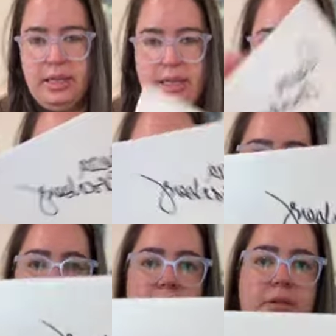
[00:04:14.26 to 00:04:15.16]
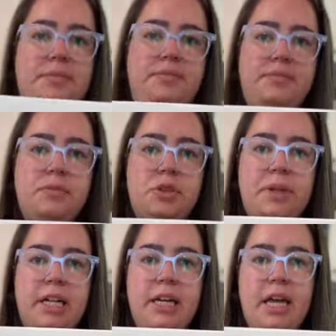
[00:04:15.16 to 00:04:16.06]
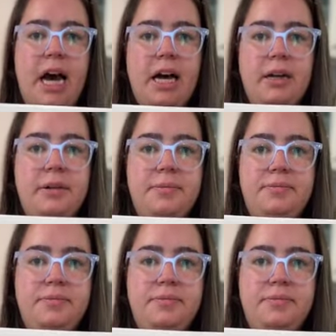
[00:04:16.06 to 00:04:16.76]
Like that? Do we like that?